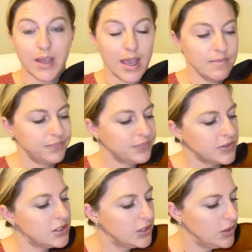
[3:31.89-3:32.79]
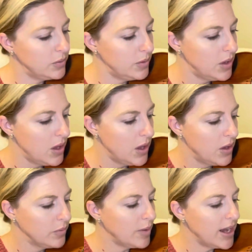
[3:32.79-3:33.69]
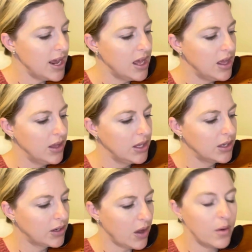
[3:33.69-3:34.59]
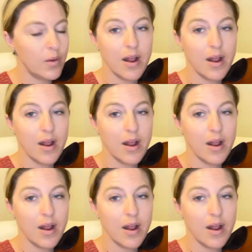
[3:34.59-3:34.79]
Okay, two, ready, go.